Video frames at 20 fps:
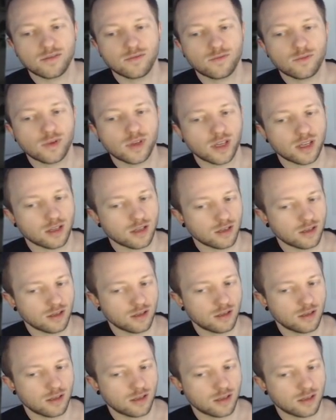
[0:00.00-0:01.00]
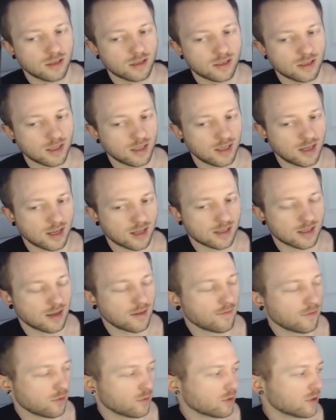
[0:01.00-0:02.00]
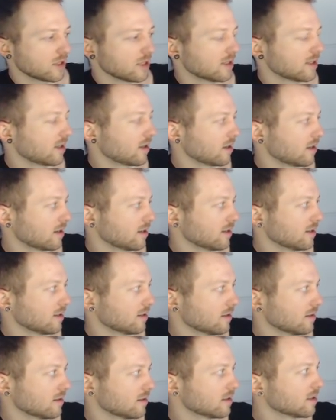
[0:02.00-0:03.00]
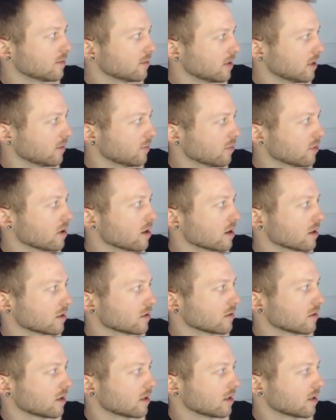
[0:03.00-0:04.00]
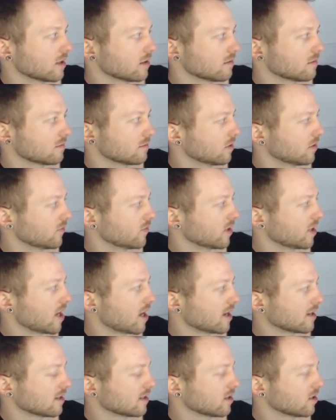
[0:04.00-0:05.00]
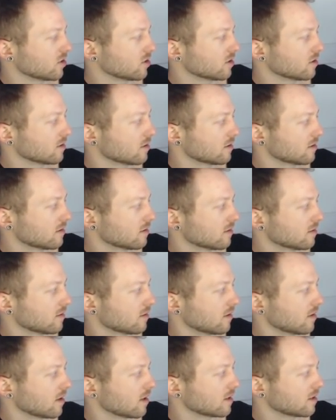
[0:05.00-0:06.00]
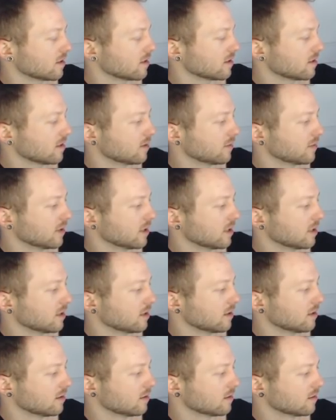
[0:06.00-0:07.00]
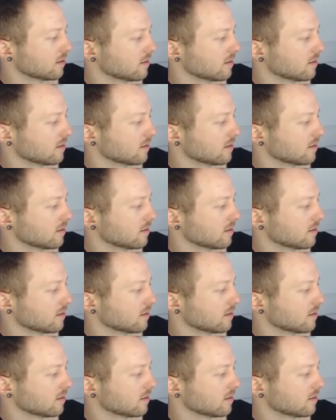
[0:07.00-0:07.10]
of weird, seeing as everyone is selling CBD products right now, even gas stations. Like I see CBD